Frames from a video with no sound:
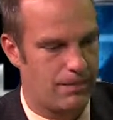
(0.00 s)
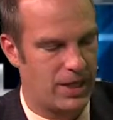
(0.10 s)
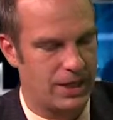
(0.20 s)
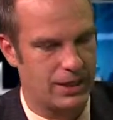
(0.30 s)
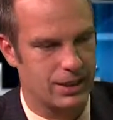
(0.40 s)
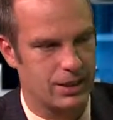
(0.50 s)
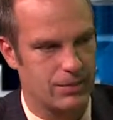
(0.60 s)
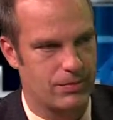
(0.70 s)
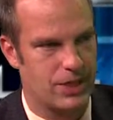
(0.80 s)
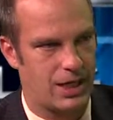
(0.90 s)
money that
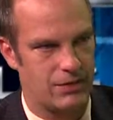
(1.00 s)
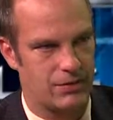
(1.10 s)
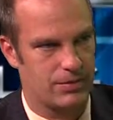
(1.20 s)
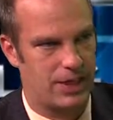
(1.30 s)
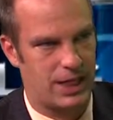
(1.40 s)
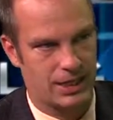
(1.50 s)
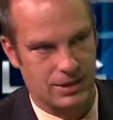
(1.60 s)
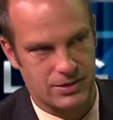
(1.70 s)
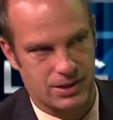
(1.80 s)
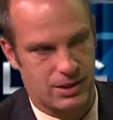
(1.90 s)
comes out of the
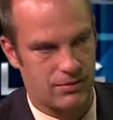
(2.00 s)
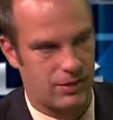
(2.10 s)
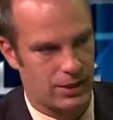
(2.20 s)
pockets of